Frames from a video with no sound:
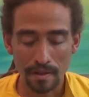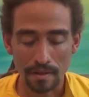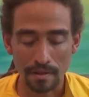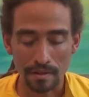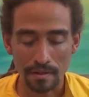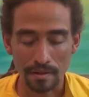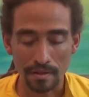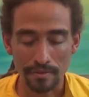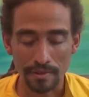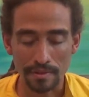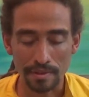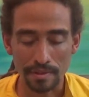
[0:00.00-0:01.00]
and it
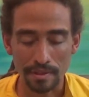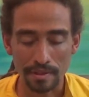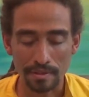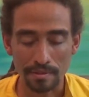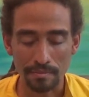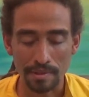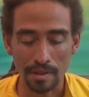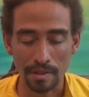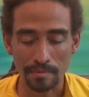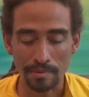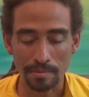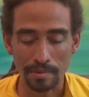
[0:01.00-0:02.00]
obviously takes some
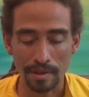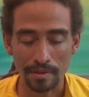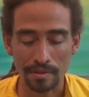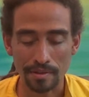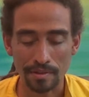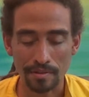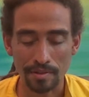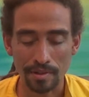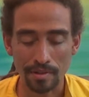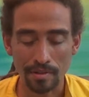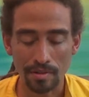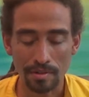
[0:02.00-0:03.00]
time to practice Kriya
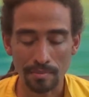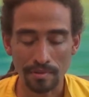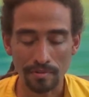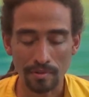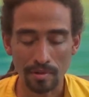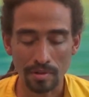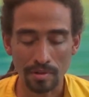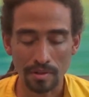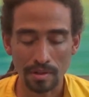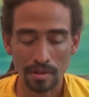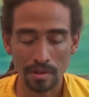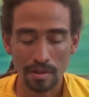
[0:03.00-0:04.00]
Yoga before
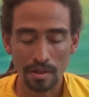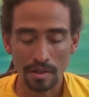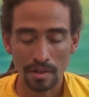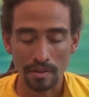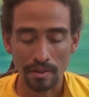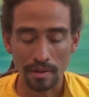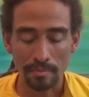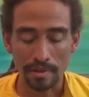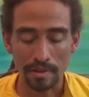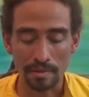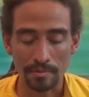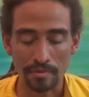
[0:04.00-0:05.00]
that
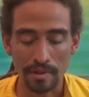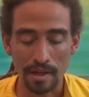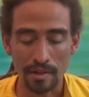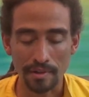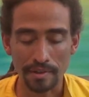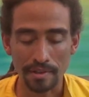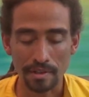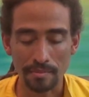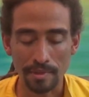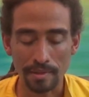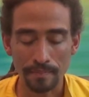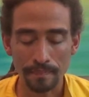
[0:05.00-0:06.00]
becomes reality,
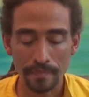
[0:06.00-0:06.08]
but